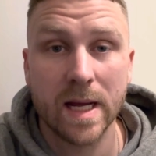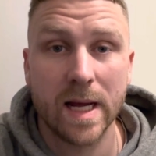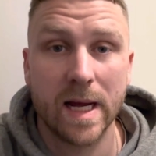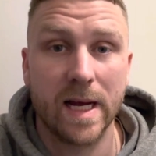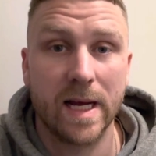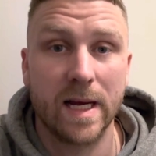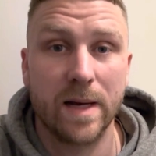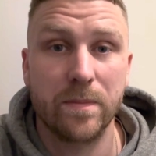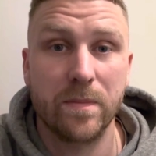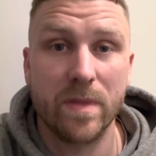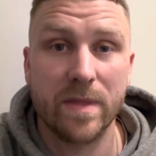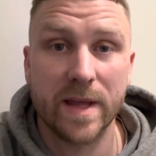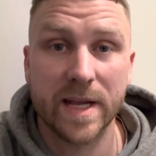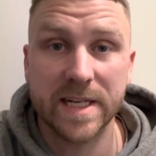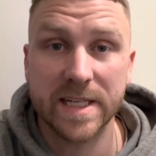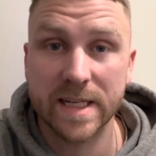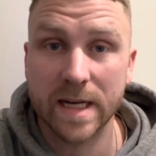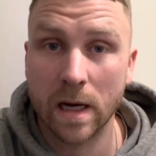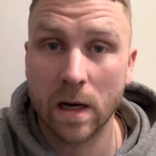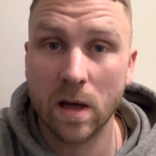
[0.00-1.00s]
Um, they
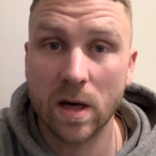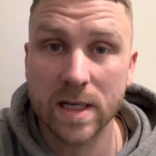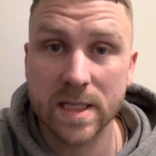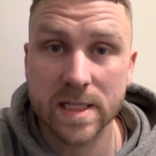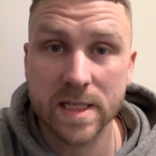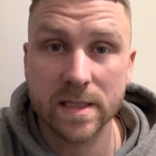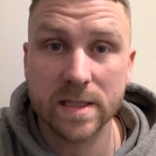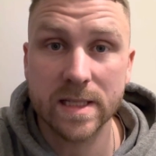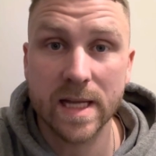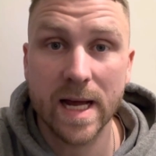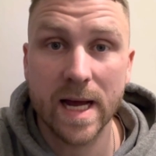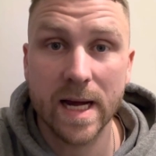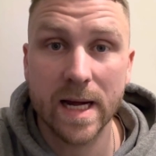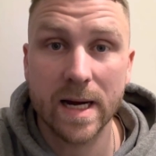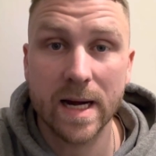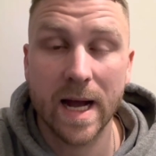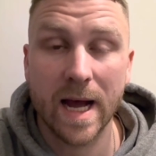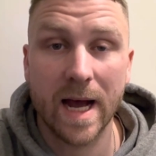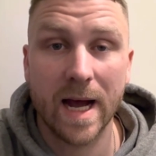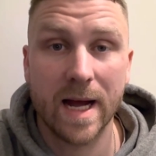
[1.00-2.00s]
need a light in
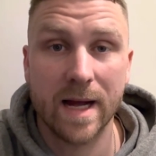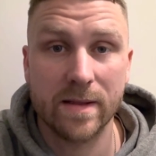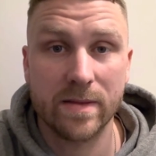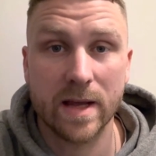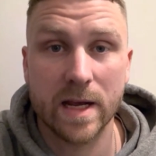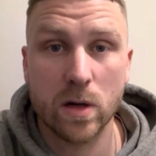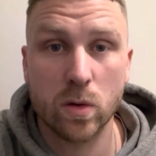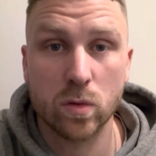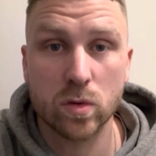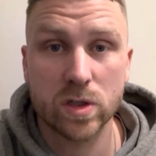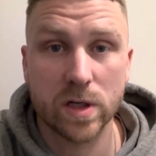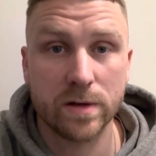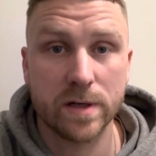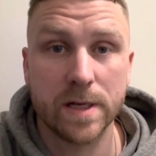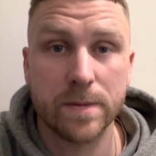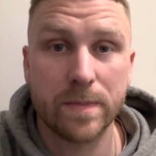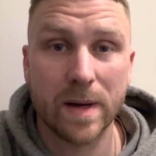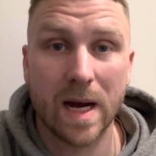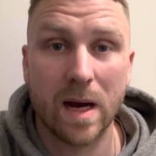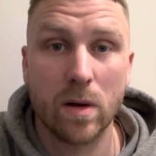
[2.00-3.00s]
there and they also
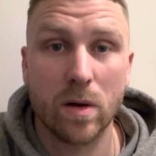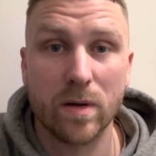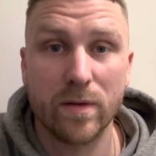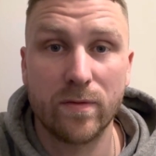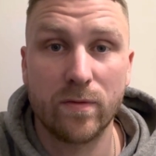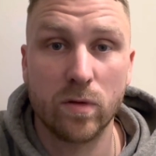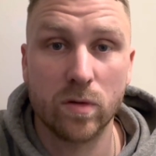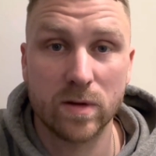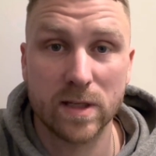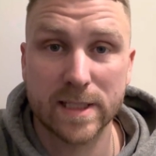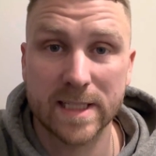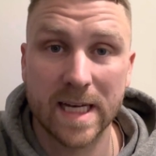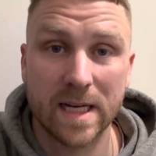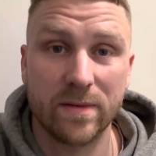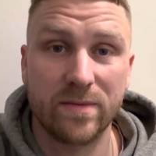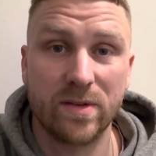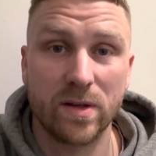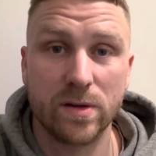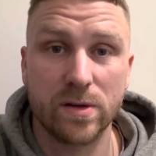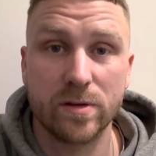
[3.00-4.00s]
need power for the
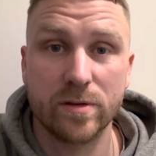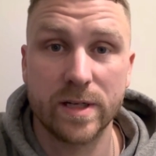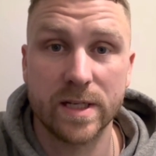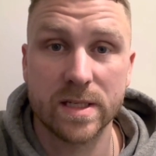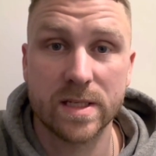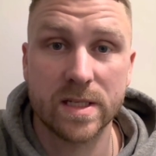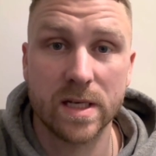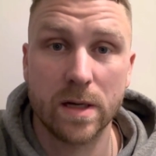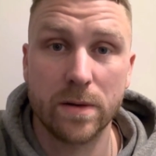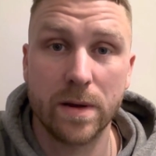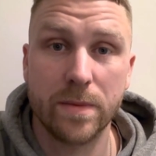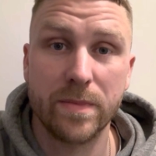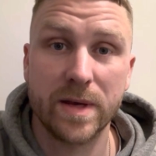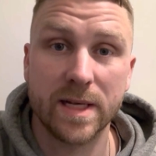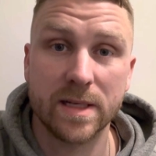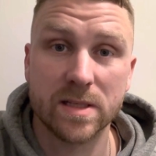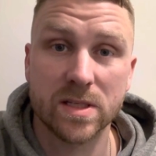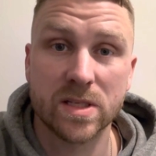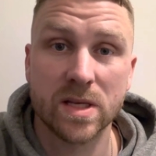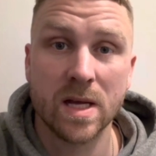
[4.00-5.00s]
Saniflow unit. So it
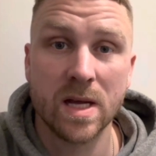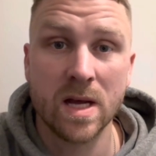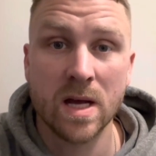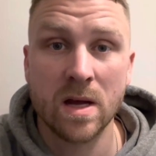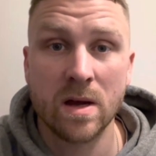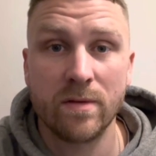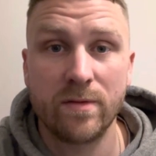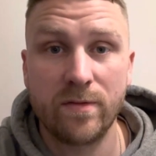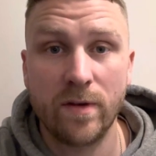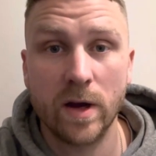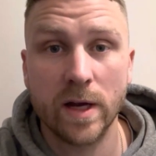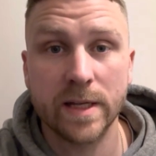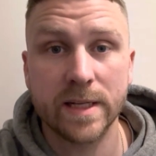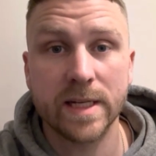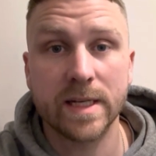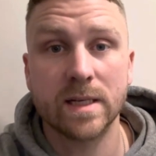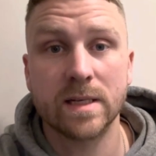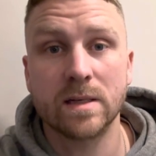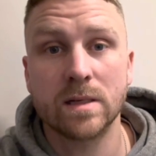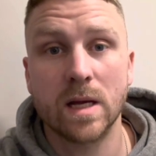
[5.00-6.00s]
means
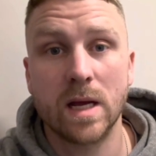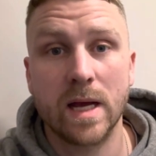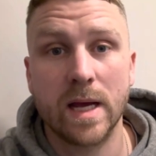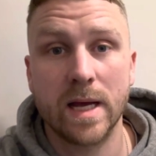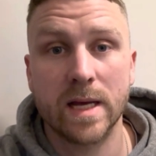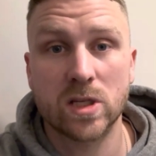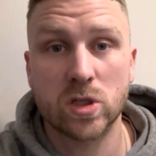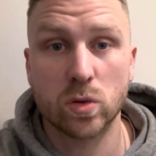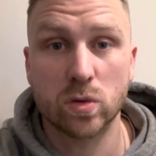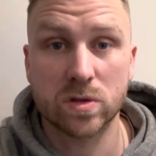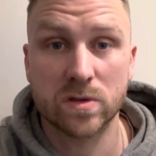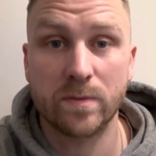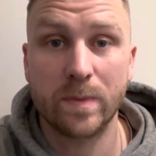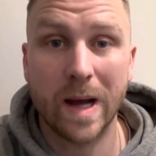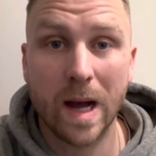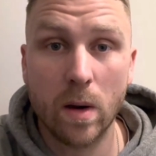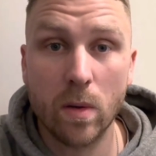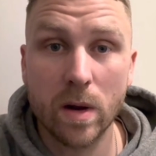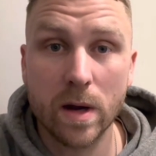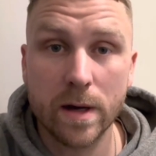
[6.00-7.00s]
finding a source of
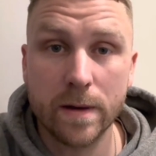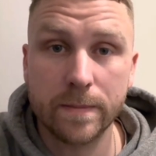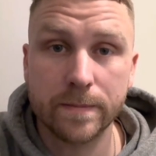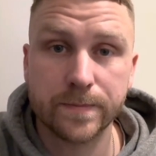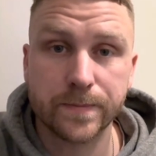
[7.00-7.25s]
power,